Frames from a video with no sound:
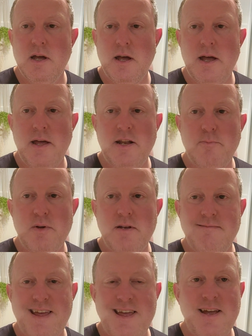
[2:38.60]
and I've
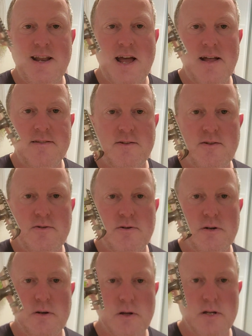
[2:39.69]
been hanging out to do
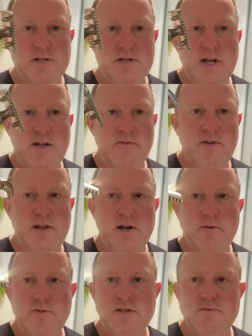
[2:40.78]
a shave
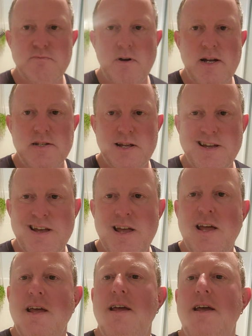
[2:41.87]
video with this razor.
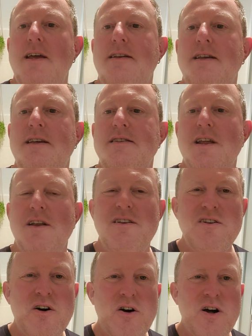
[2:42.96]
It is
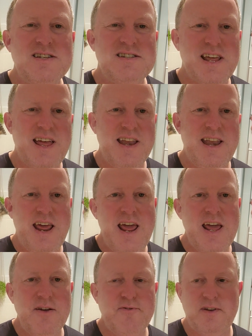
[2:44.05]
nice and
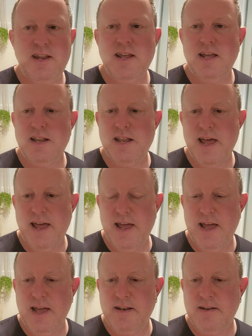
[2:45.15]
hefty in the
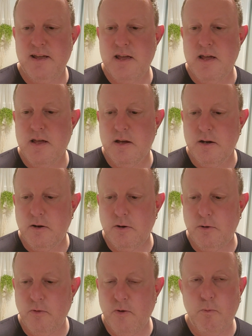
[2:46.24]
hand.
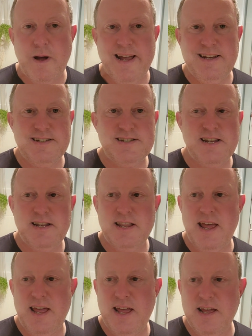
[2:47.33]
All the weight is in the
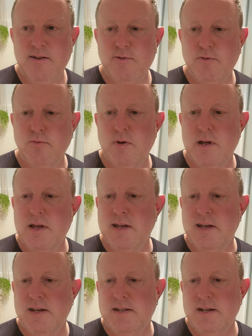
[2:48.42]
handle.
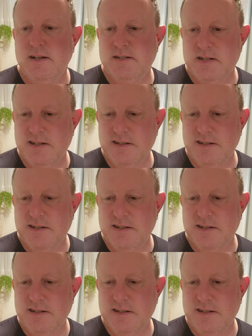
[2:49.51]
It's